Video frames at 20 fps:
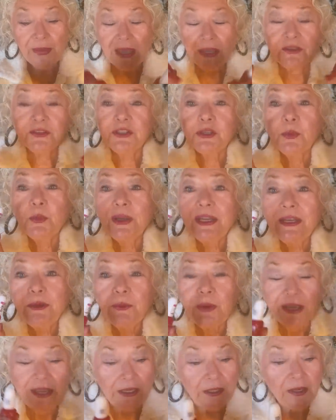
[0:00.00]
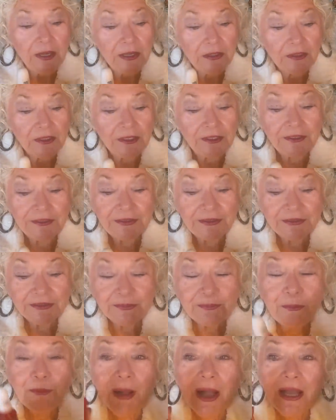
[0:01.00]
So anyway,
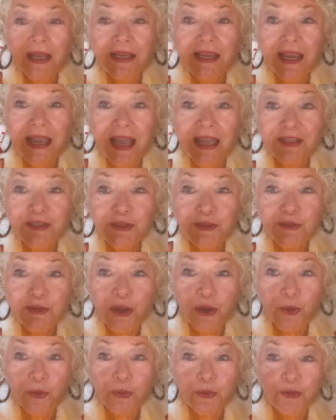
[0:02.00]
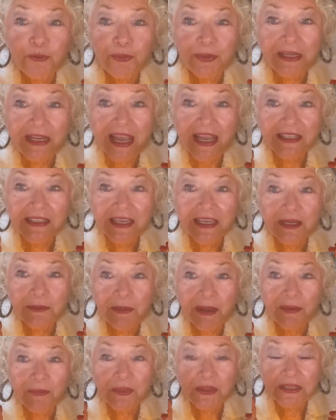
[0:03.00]
as you know, you've been asking
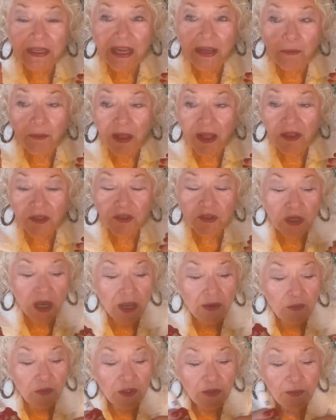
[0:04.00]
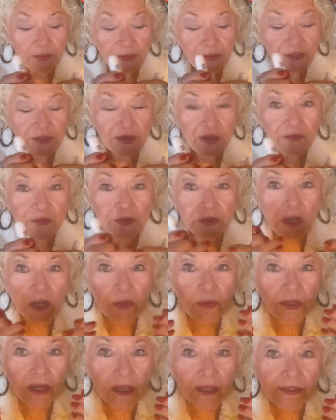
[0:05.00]
about the nail polish. I will put another
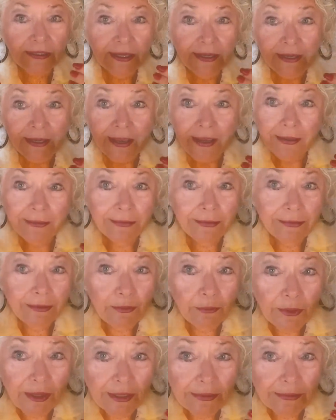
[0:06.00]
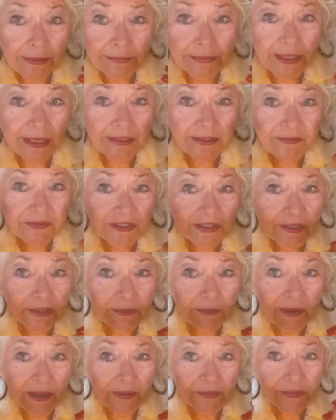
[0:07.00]
coat on. And you know what? I'm not even going to
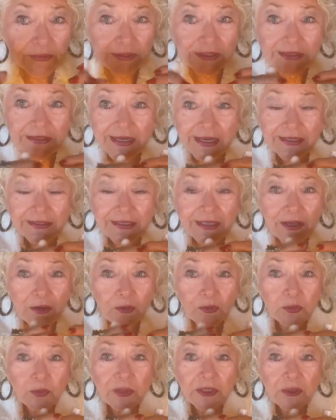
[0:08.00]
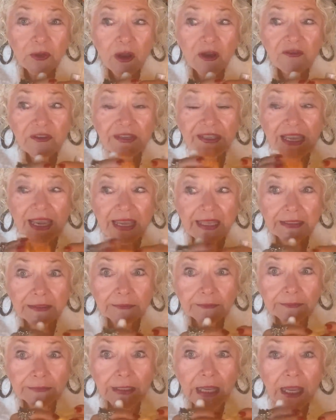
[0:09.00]
bother to take the old one off again.
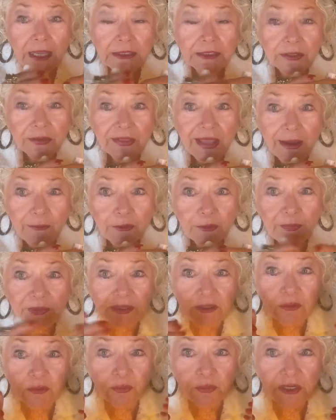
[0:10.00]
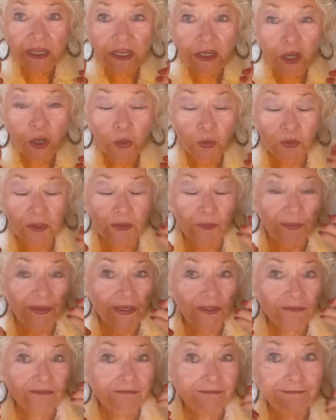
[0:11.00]
So that will be 3 coats,
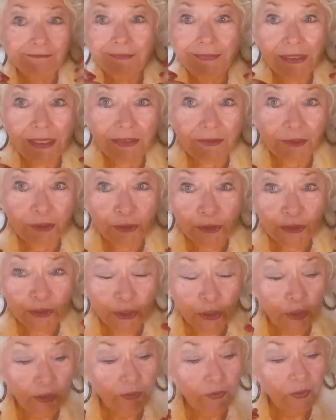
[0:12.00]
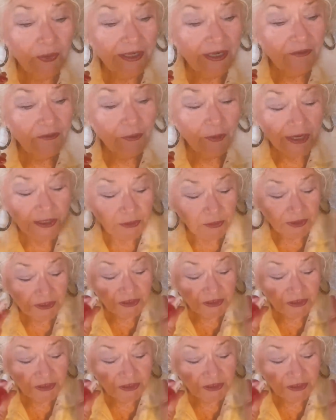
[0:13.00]
but it looks good whenever I do it.